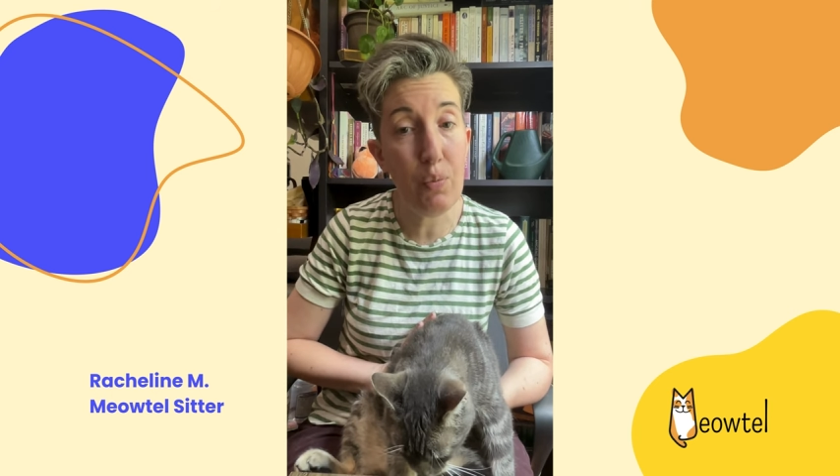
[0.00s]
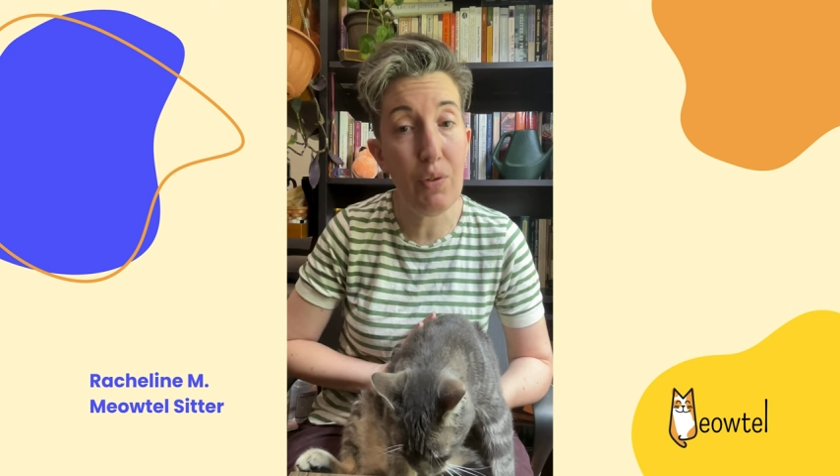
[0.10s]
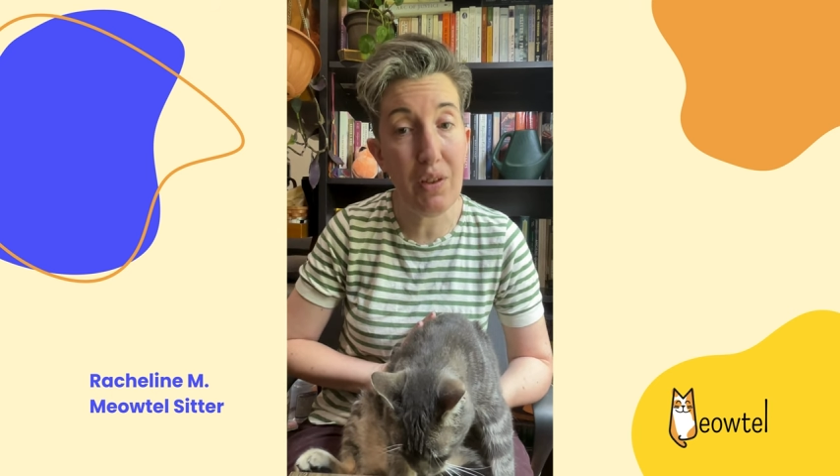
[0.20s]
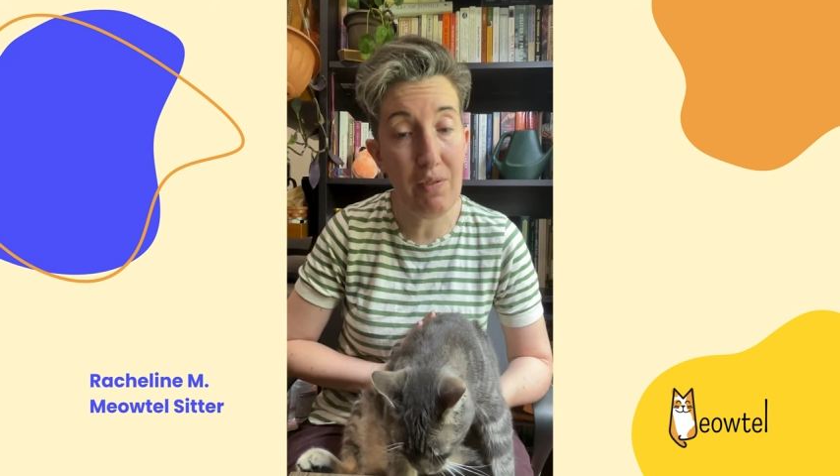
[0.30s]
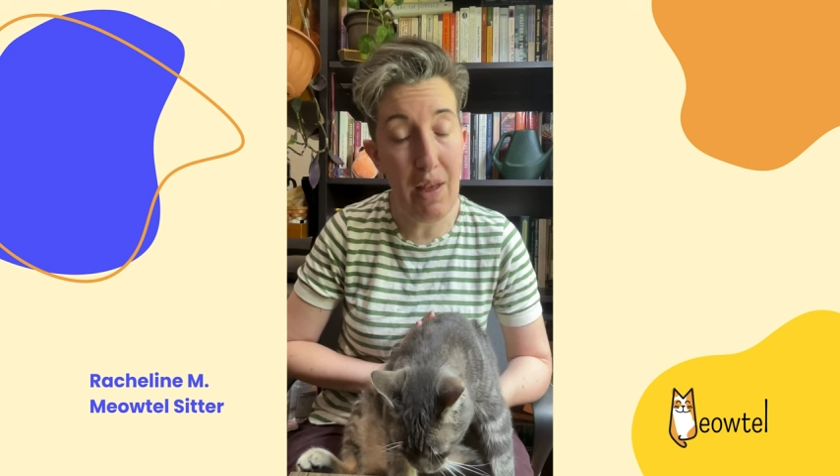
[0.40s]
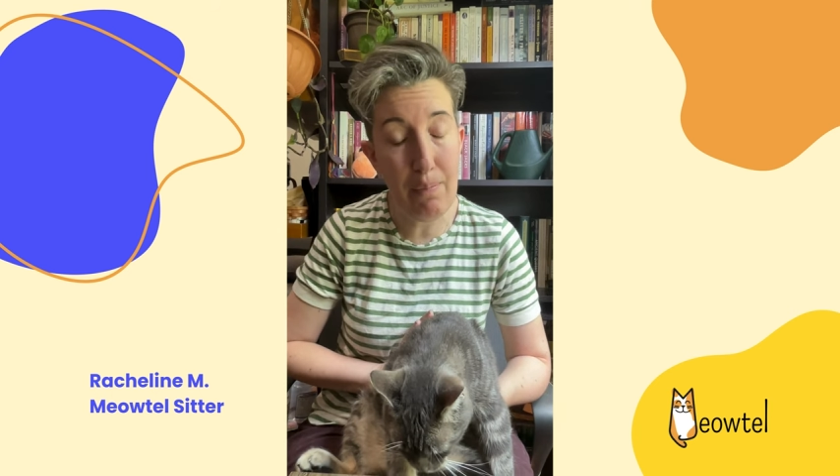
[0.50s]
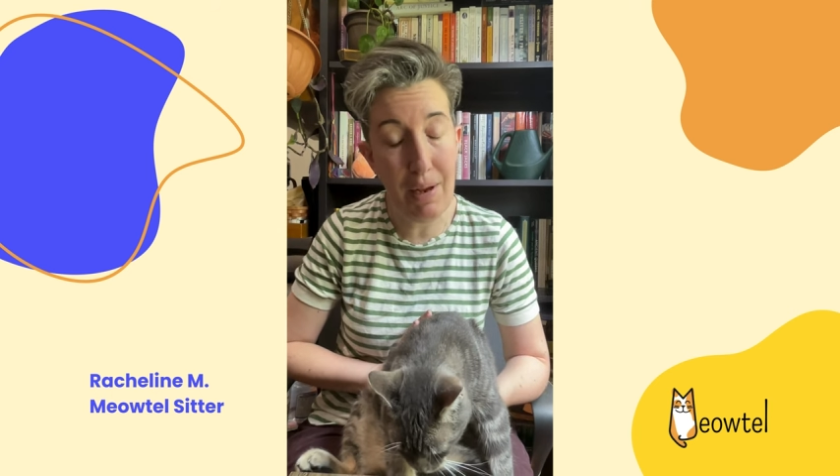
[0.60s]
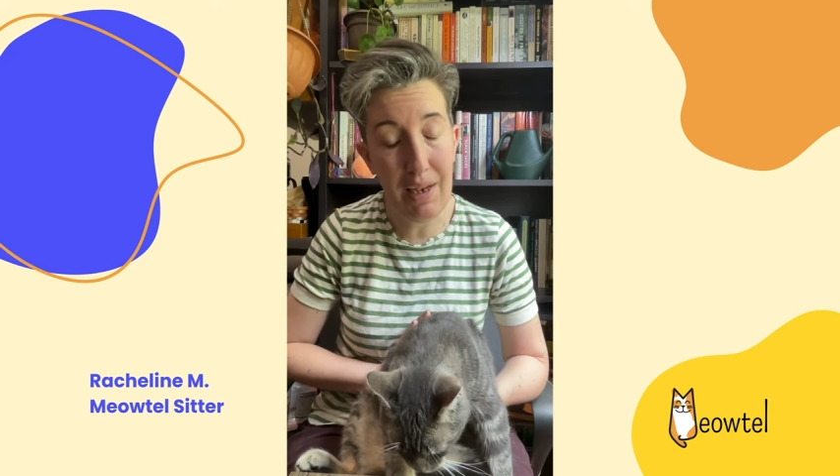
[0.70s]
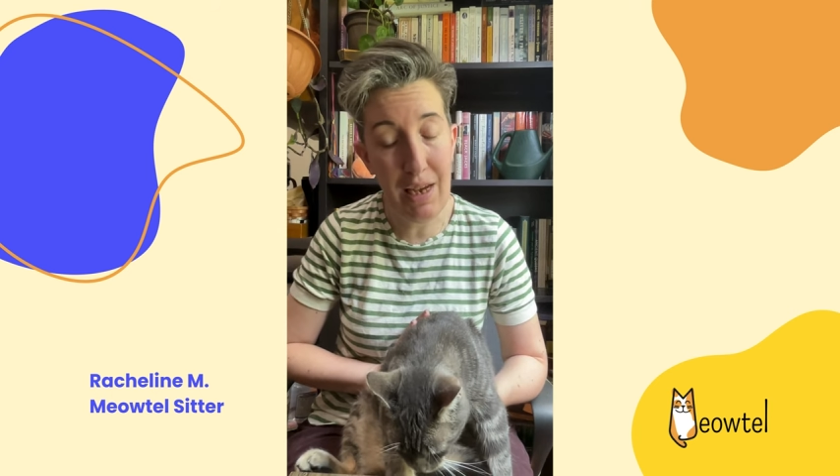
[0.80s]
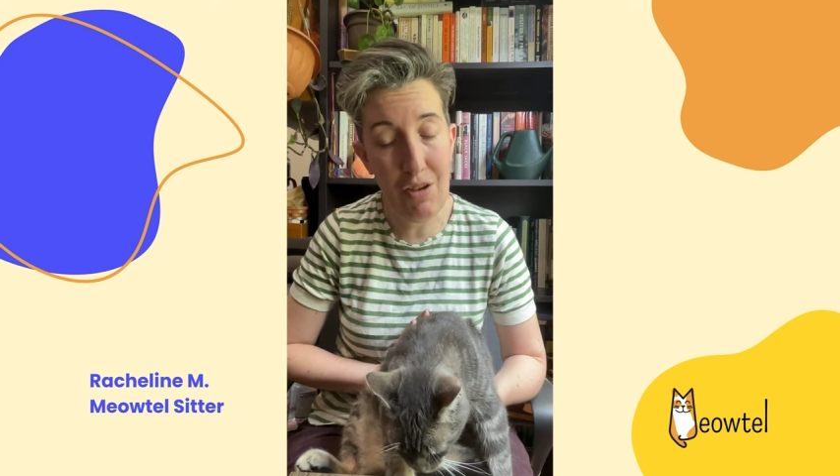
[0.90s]
to receive that
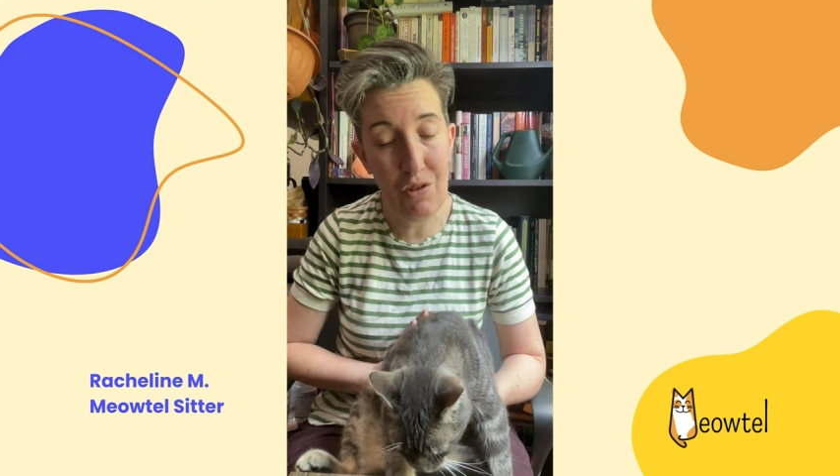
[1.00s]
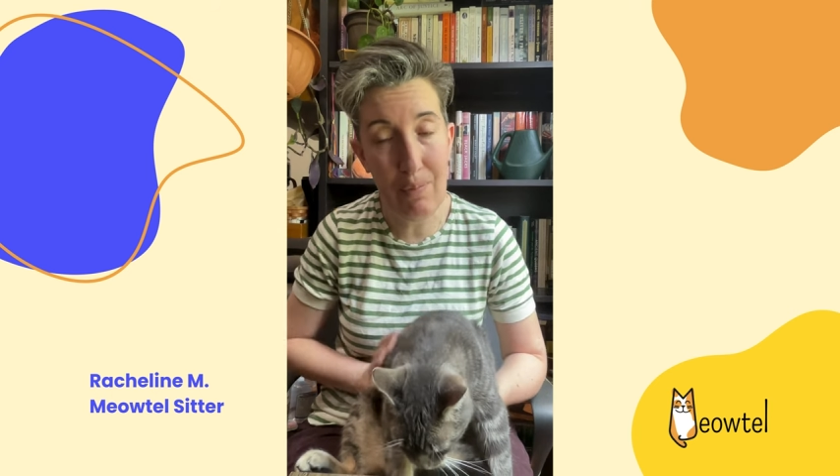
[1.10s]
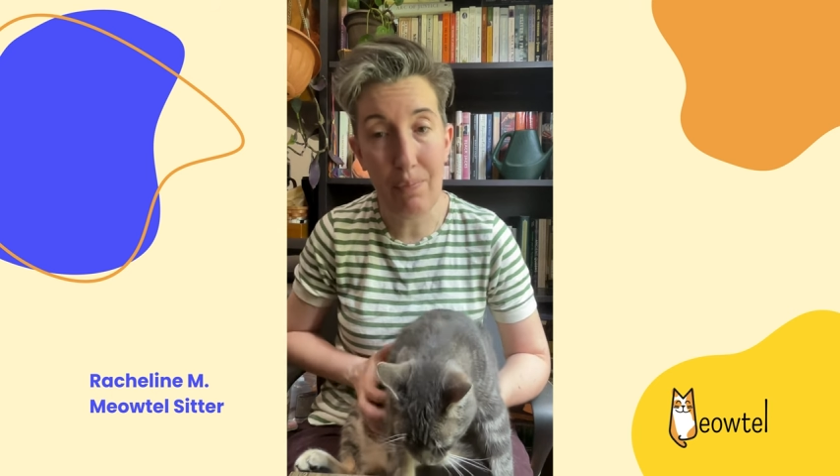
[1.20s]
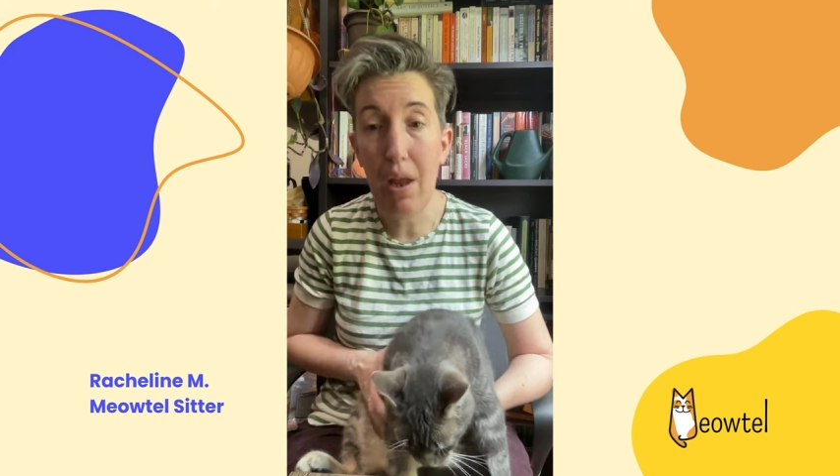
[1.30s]
medication.